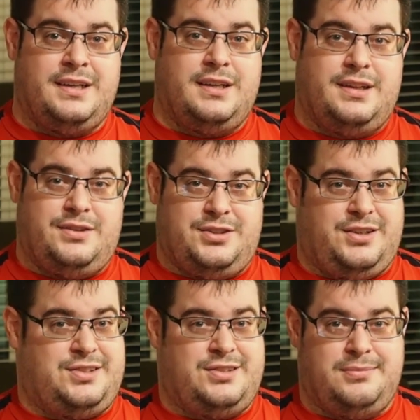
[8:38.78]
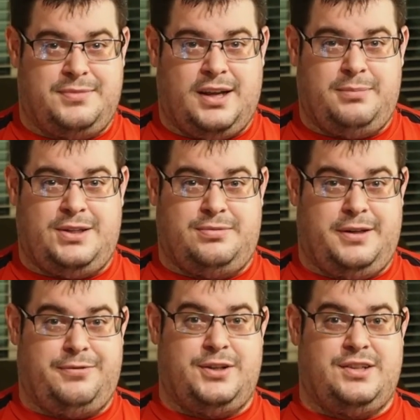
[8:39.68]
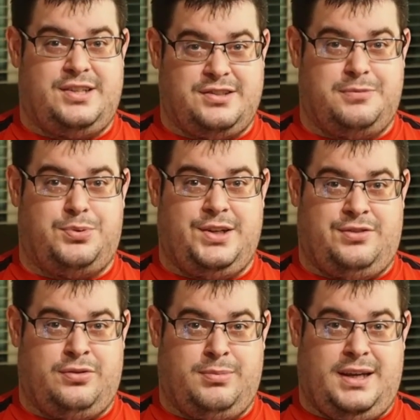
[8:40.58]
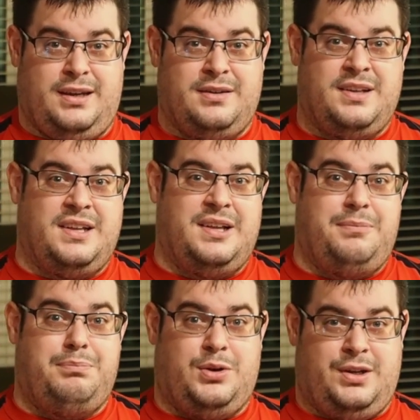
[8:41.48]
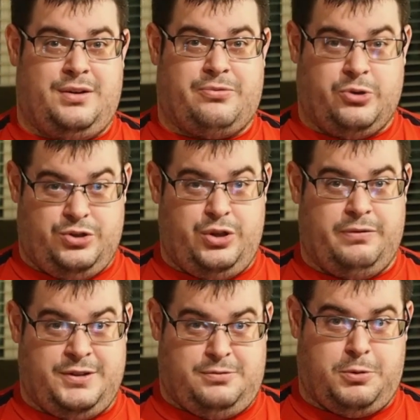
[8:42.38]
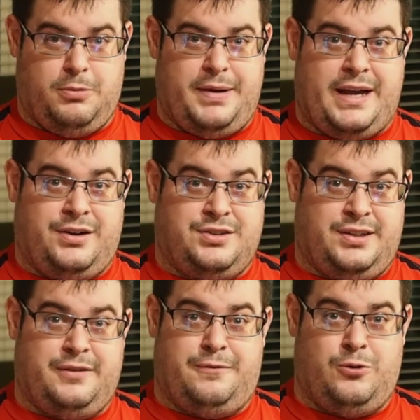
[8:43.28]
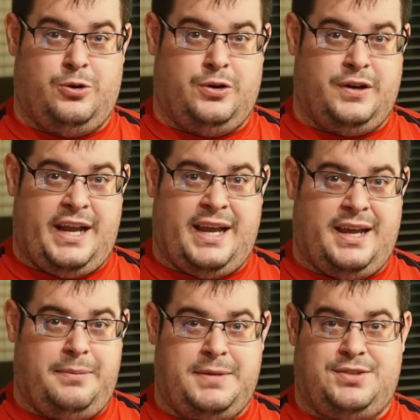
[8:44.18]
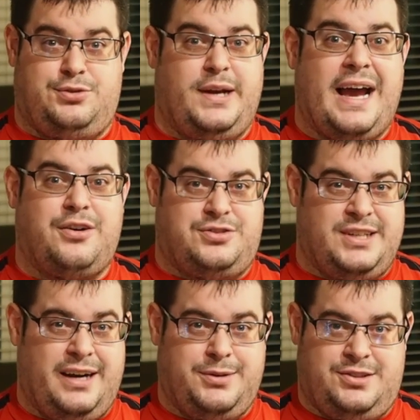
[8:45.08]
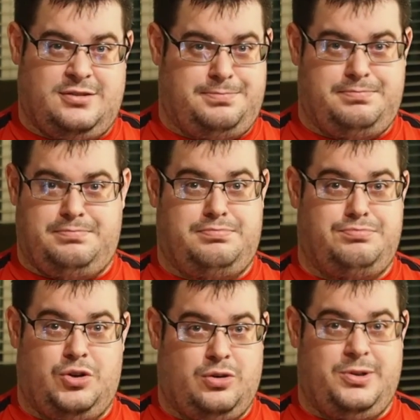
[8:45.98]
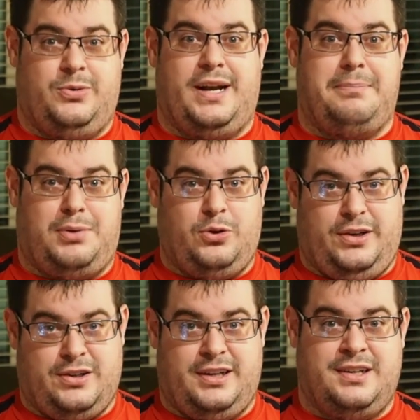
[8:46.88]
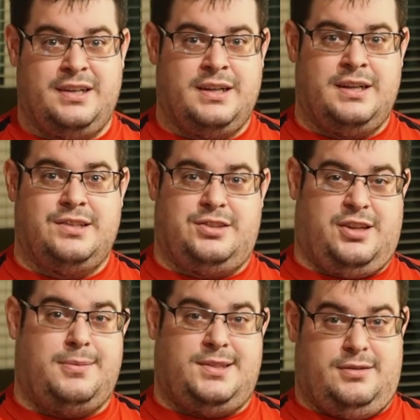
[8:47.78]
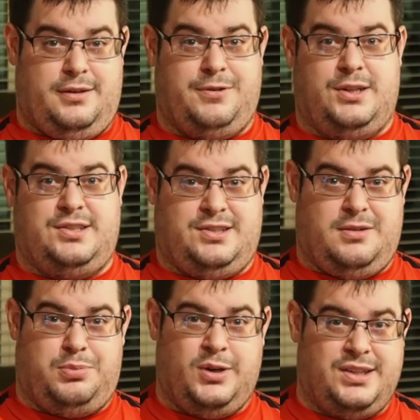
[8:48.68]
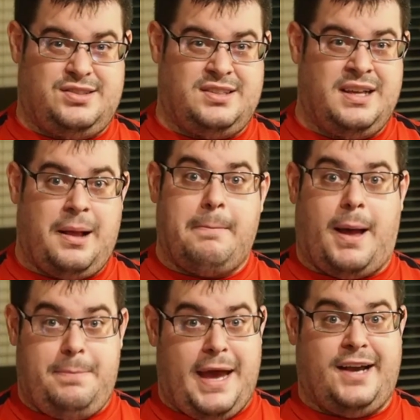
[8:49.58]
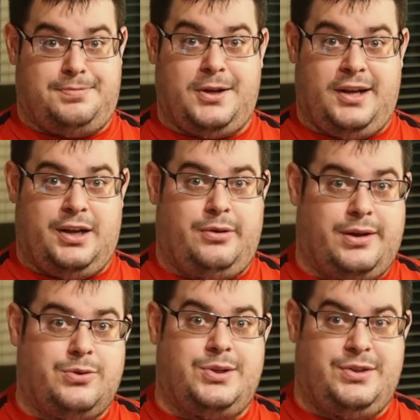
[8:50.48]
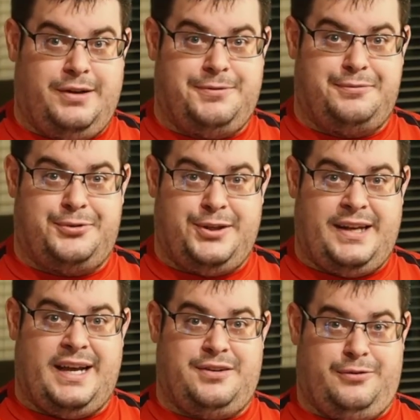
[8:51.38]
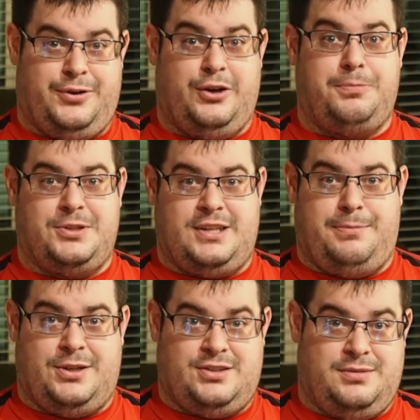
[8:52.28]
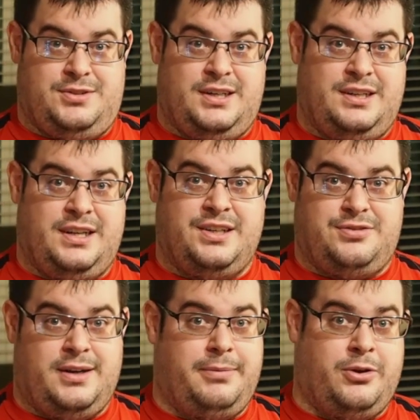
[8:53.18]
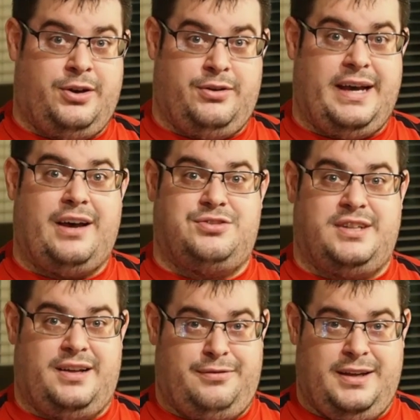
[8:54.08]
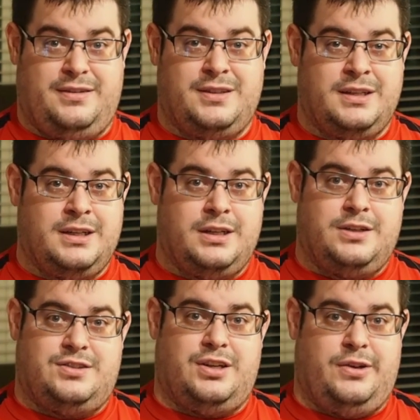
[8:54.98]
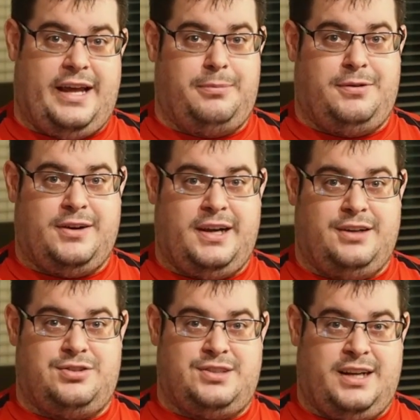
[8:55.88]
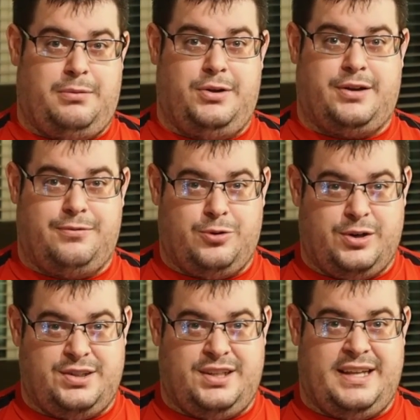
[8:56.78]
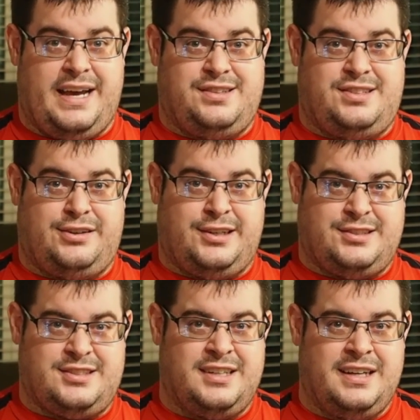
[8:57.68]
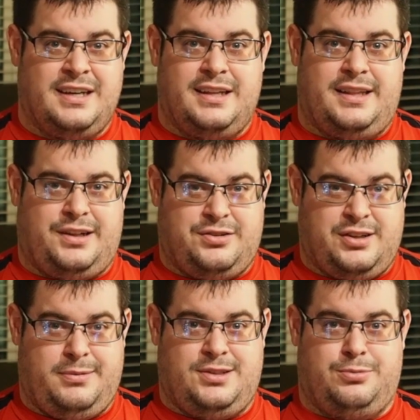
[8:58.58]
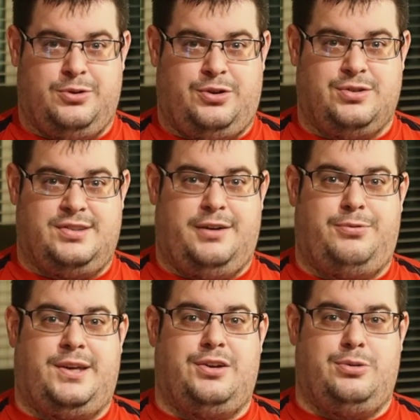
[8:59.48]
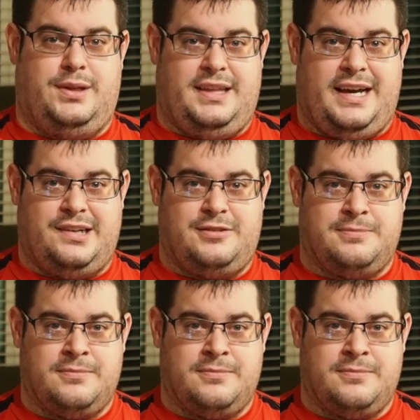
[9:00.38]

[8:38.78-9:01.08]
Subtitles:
There's also going to be some different decision points for me building for 2 different sport patterns than for a mystery house shot, which is normally what I'm bowling on. So there's going to be some different decision points. My bag's probably going to look a little different for the Open Championships than it does when I'm going to a house shot event. So that'll be very interesting. I'm looking forward to that series. I think there's going to be some really cool stuff we can do with that.